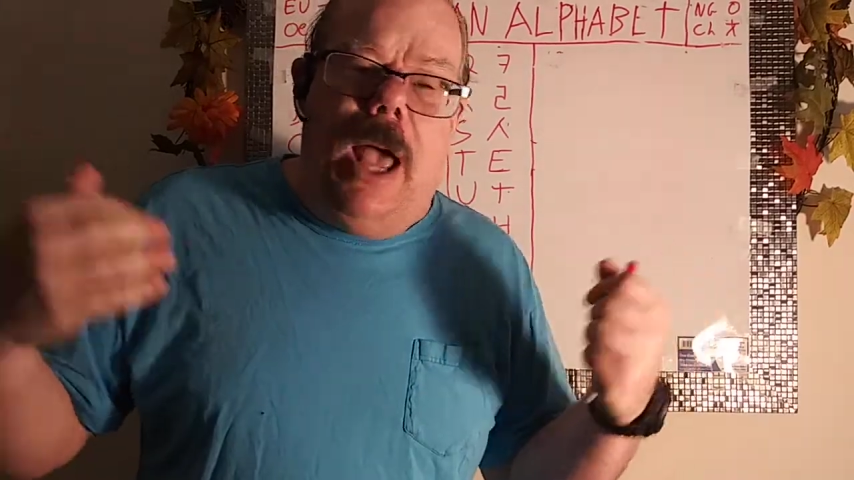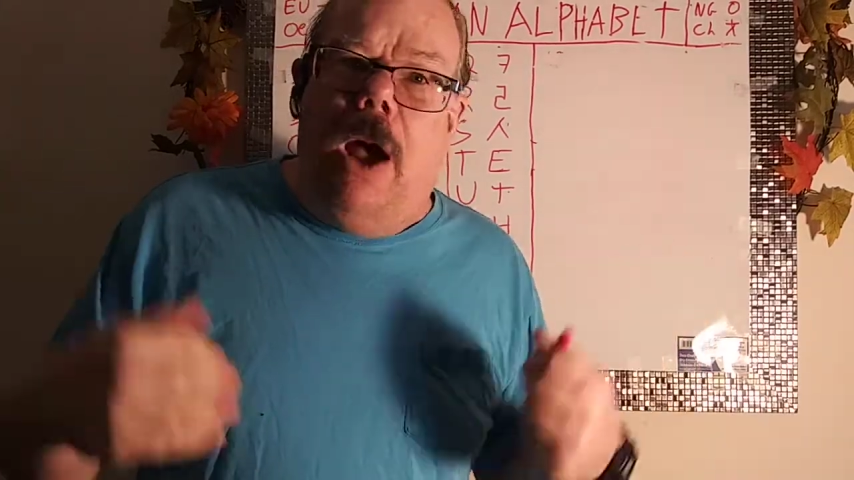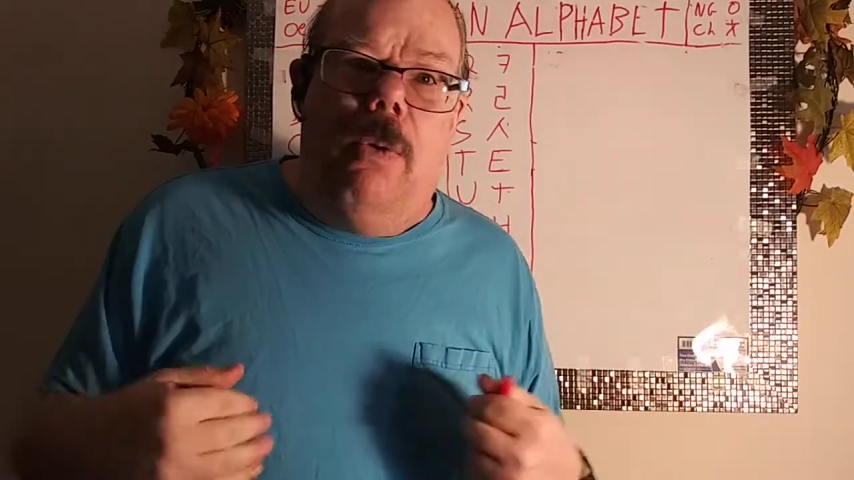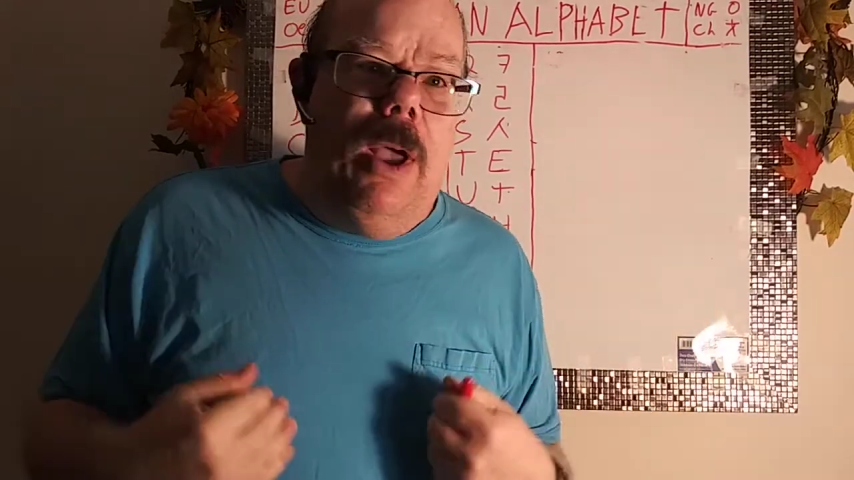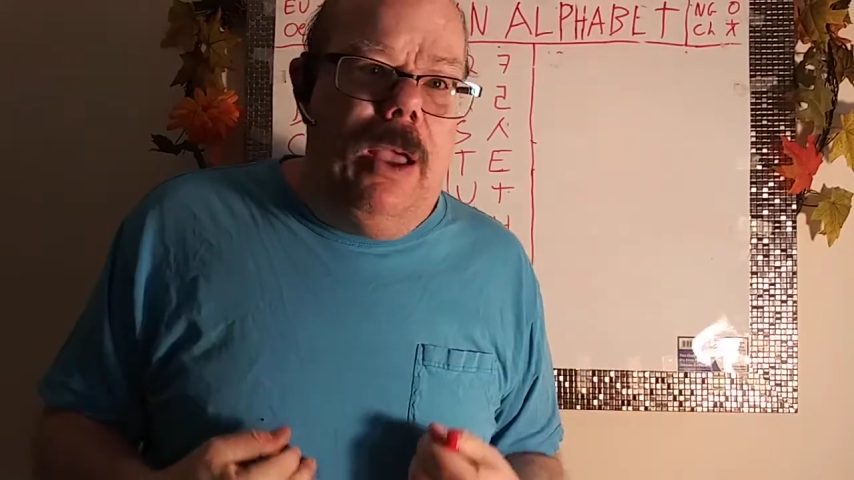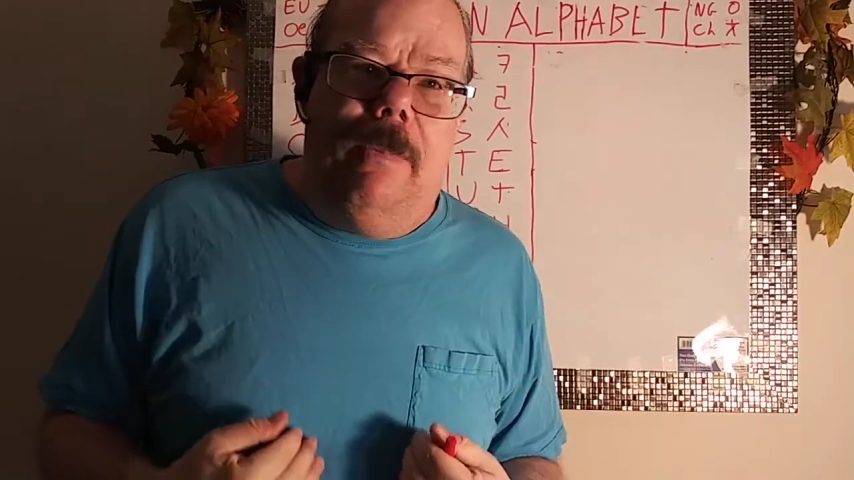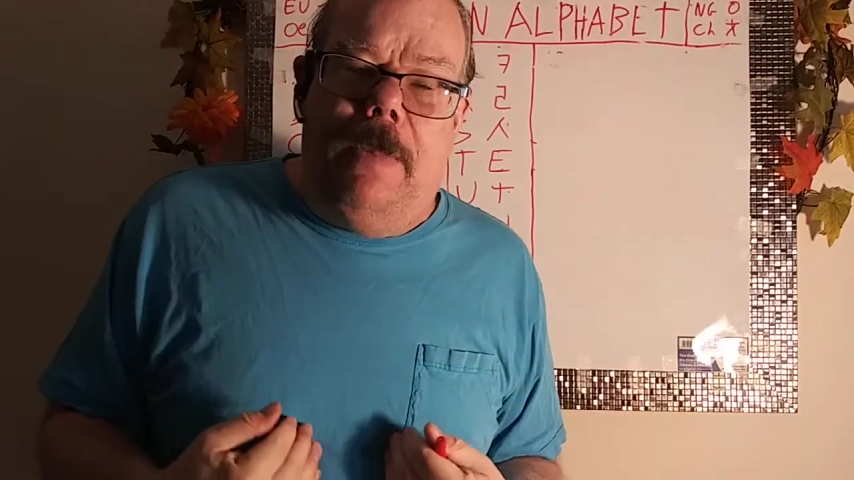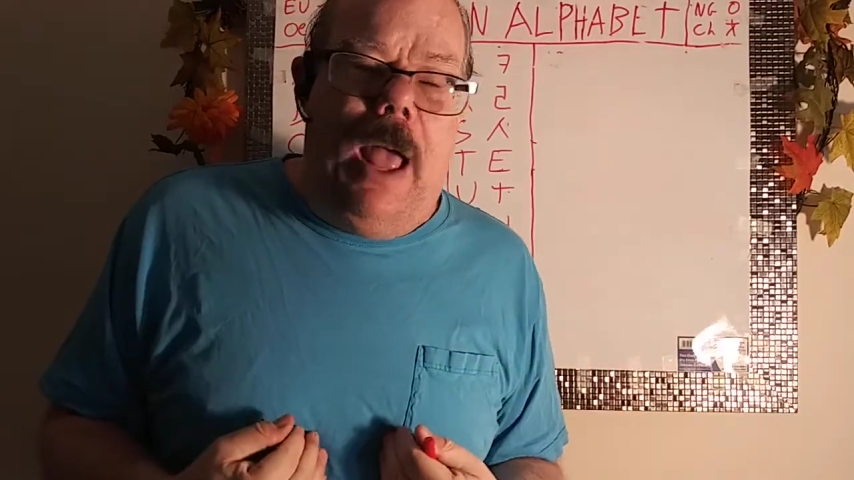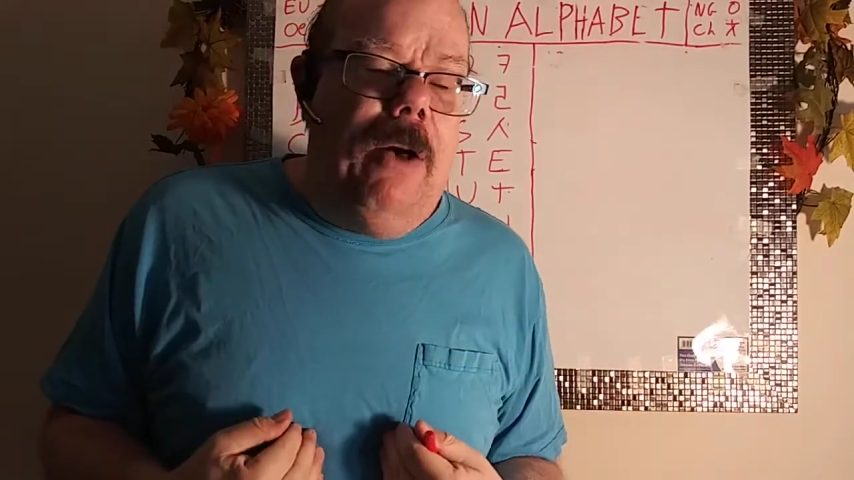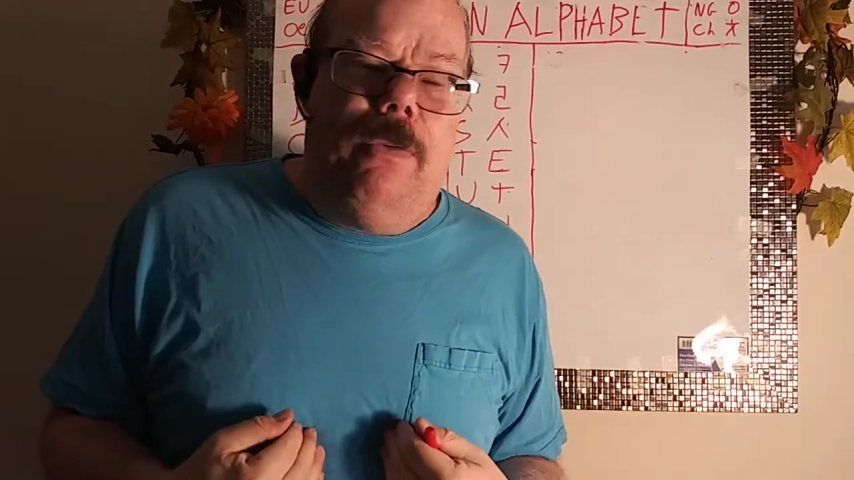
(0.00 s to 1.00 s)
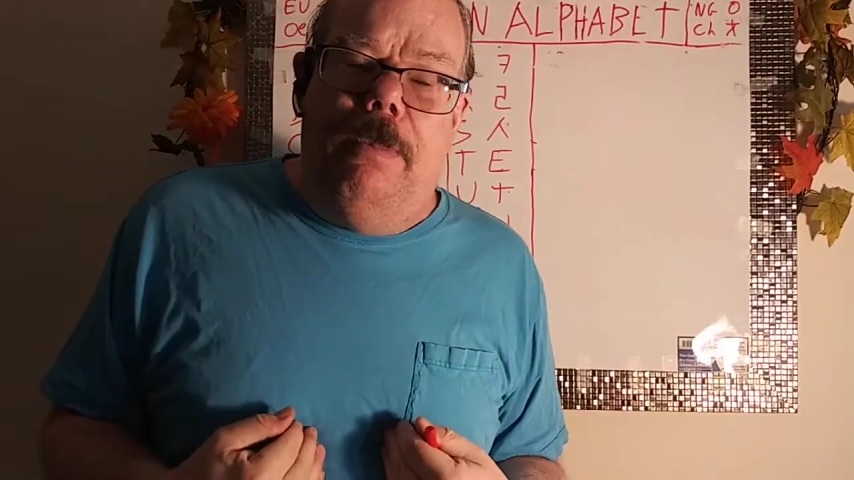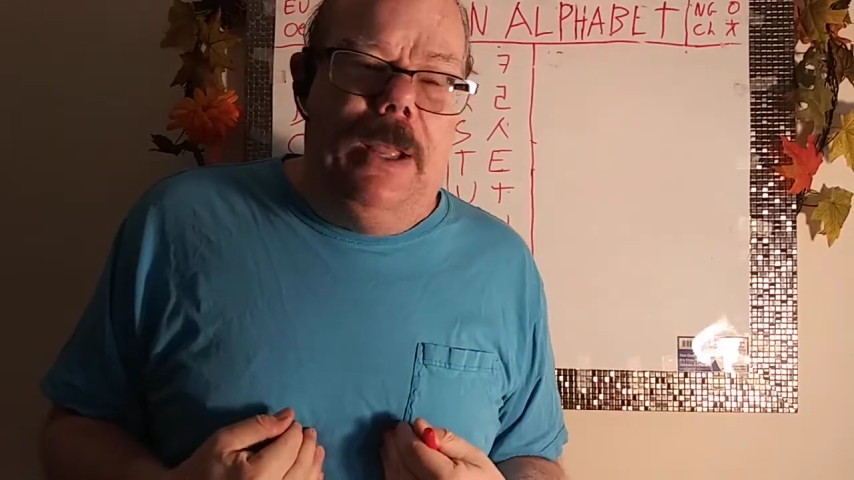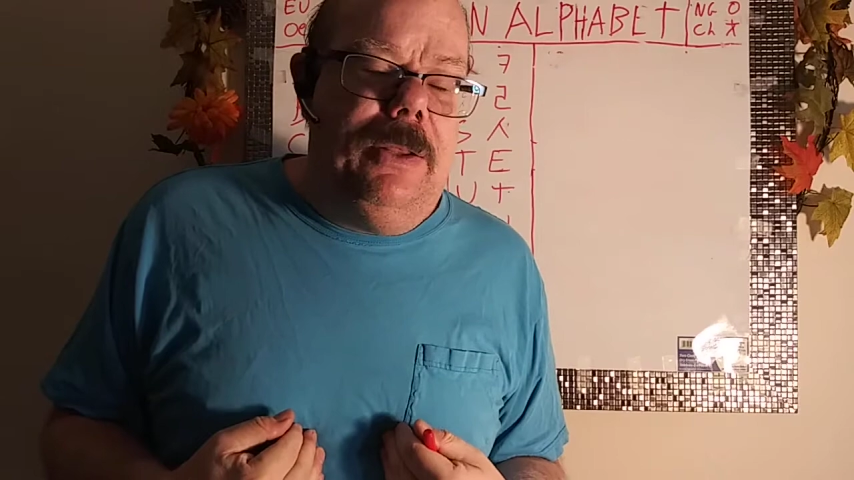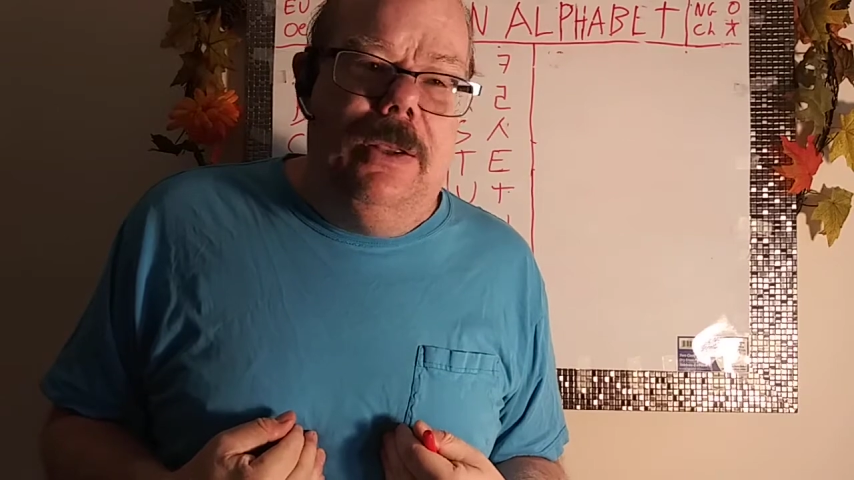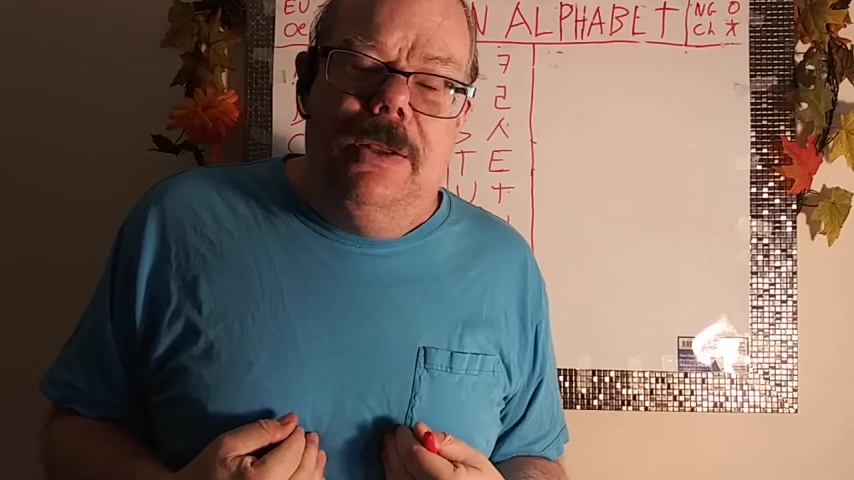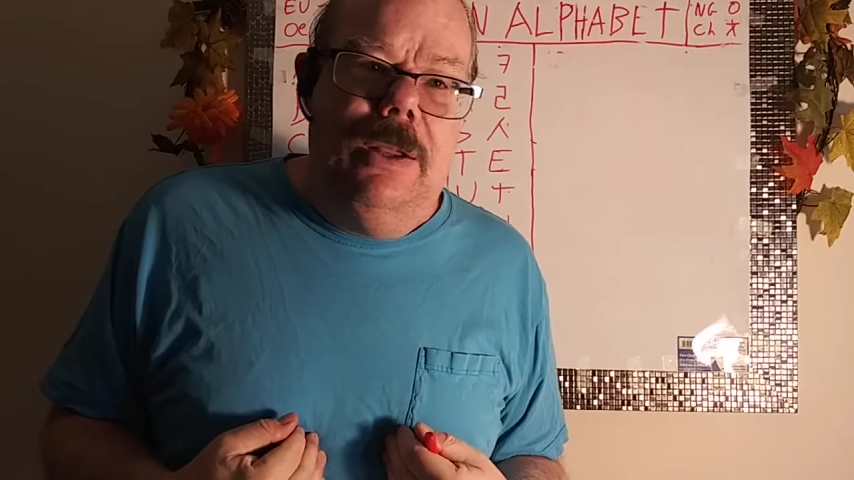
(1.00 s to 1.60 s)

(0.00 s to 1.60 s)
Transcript: our alphabet.